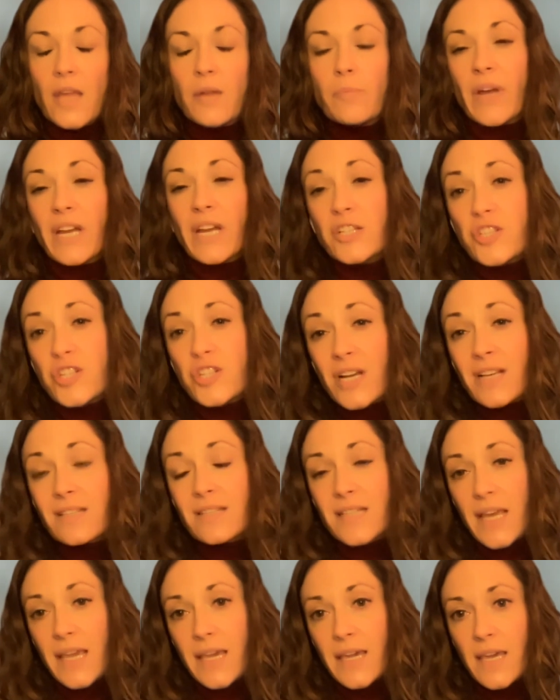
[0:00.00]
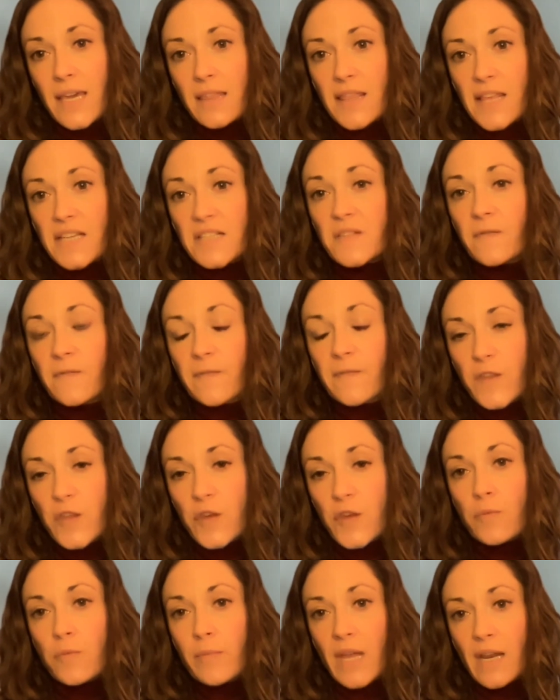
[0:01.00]
And by just taking these
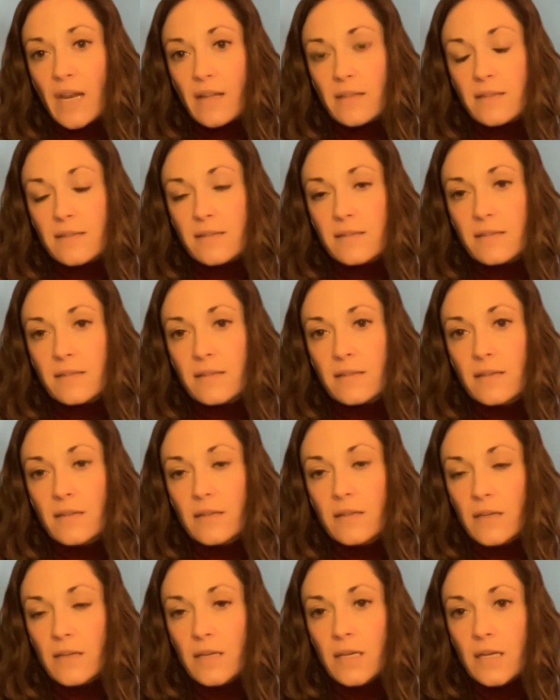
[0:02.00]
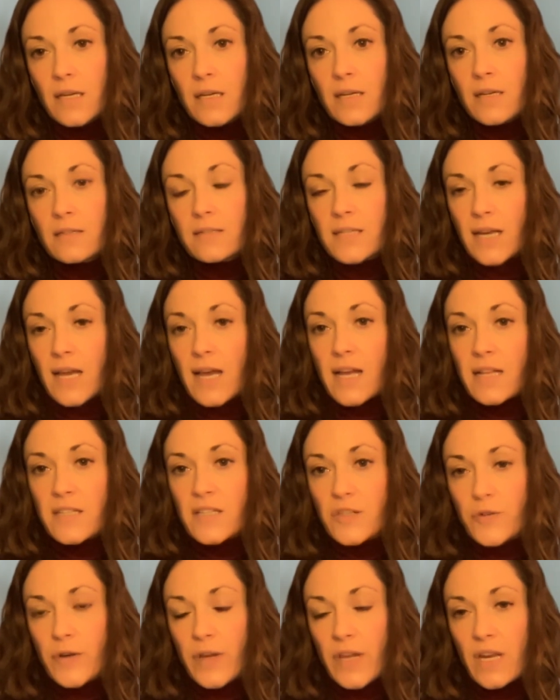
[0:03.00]
few minutes to
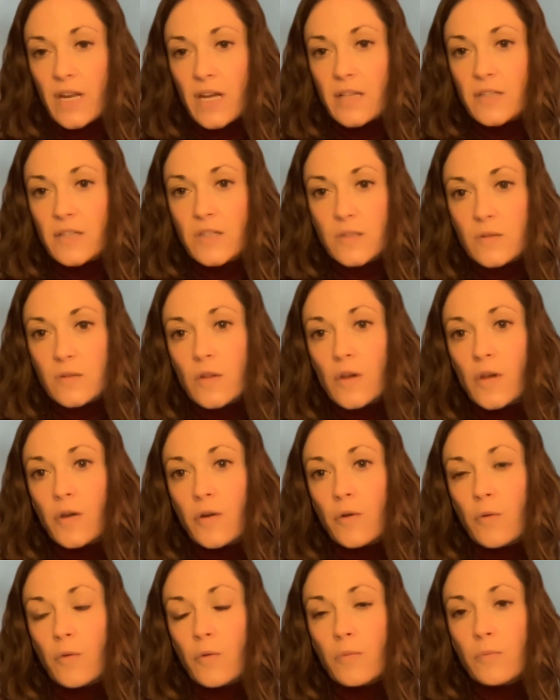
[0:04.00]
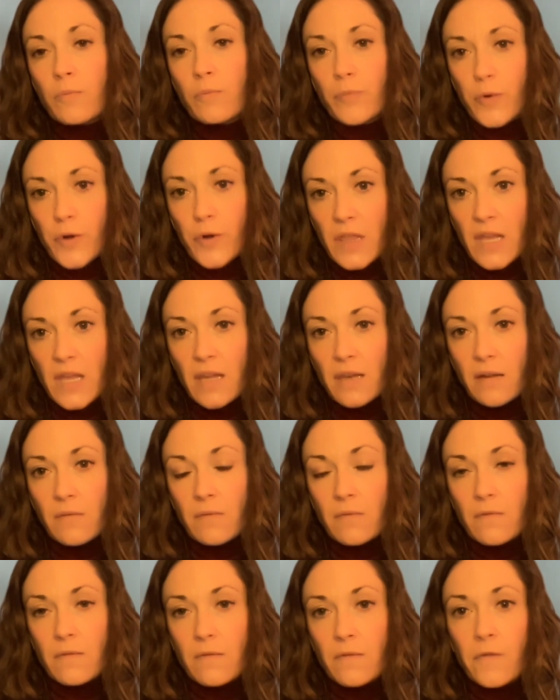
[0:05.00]
concentrate on slow
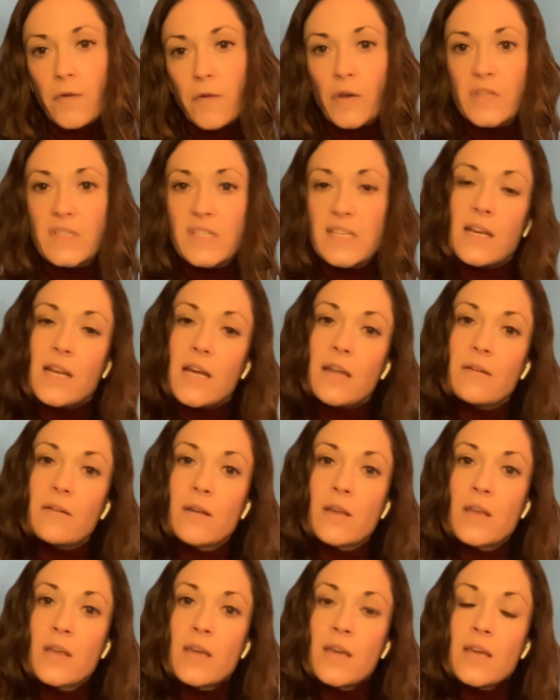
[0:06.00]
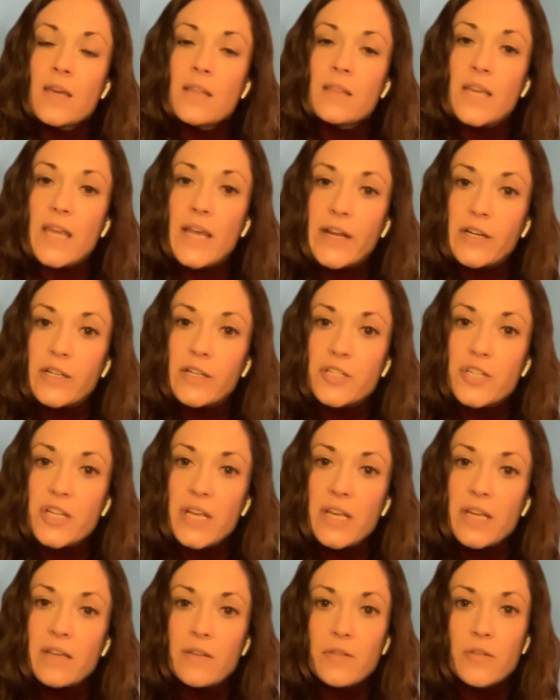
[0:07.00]
breathing, focusing on the
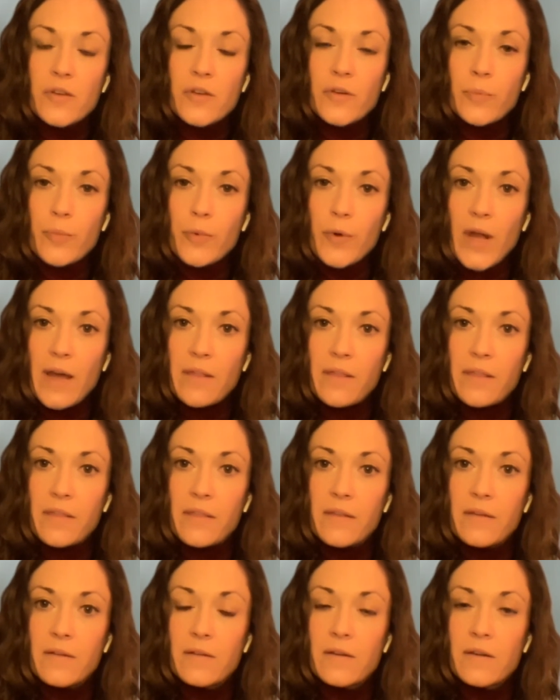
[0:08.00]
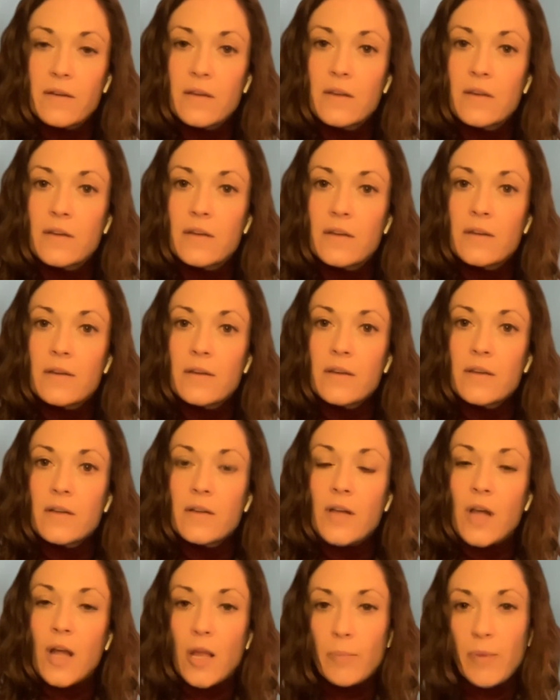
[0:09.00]
energy, your breath,
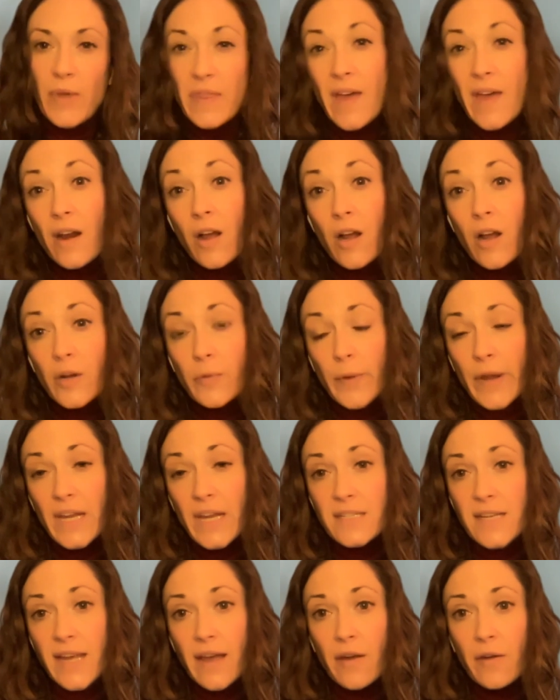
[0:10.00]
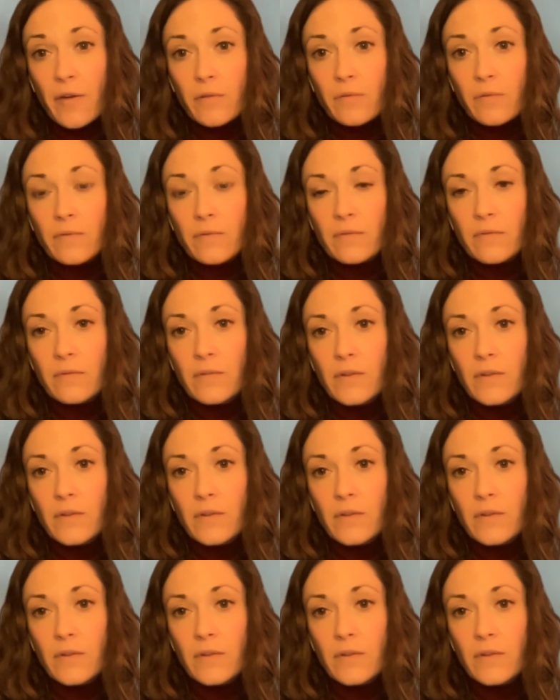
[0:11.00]
calming that heart rate down,